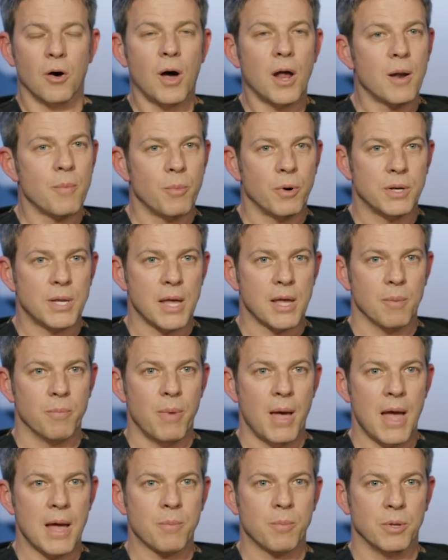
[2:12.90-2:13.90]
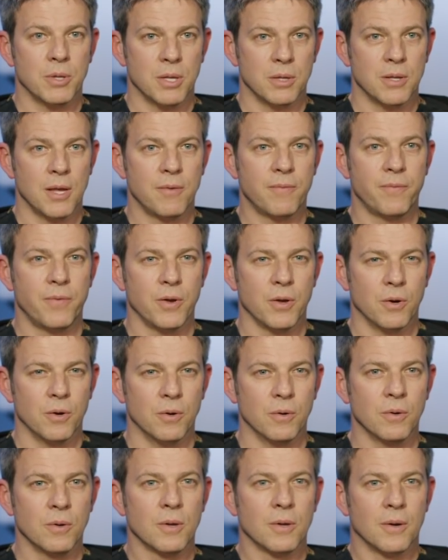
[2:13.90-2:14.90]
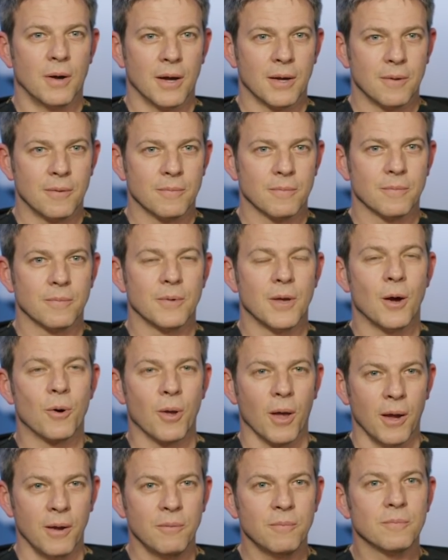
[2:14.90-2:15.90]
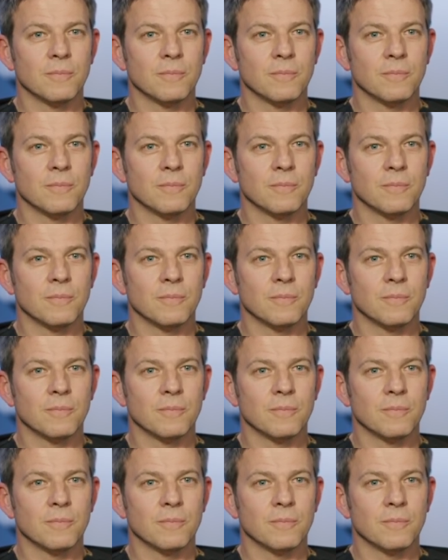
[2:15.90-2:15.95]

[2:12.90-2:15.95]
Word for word: a lot of them are taken back, but then they feel like, okay,